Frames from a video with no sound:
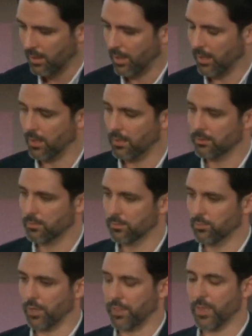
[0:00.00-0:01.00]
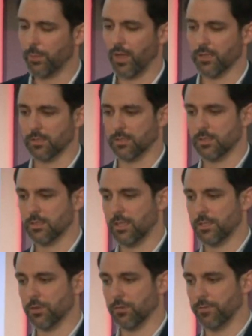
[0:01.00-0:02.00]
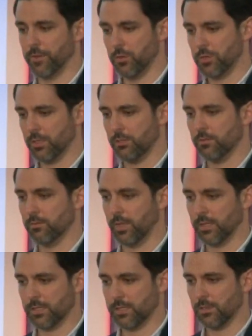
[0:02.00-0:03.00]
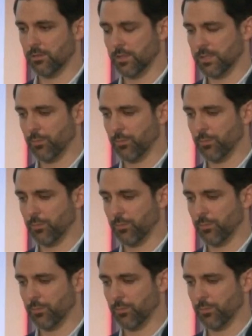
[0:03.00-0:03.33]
When you think about sensor fusion, that's still in